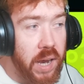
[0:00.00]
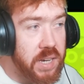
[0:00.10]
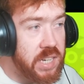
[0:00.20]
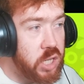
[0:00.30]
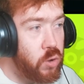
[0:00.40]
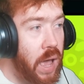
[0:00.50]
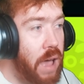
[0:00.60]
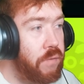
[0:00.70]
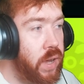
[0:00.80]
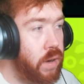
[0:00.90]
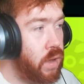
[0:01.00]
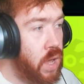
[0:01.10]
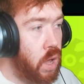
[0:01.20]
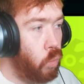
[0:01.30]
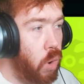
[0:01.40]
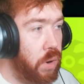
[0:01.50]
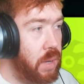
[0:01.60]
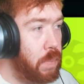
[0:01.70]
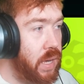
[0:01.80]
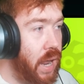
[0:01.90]
I can see you having, what would
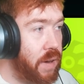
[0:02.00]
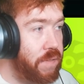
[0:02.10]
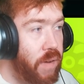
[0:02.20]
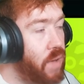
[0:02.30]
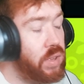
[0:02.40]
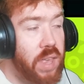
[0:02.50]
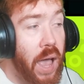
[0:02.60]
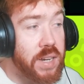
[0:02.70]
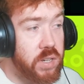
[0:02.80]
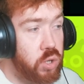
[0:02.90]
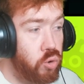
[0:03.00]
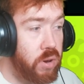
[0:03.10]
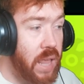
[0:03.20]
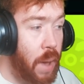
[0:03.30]
it be, like 5 attacks and 2 crit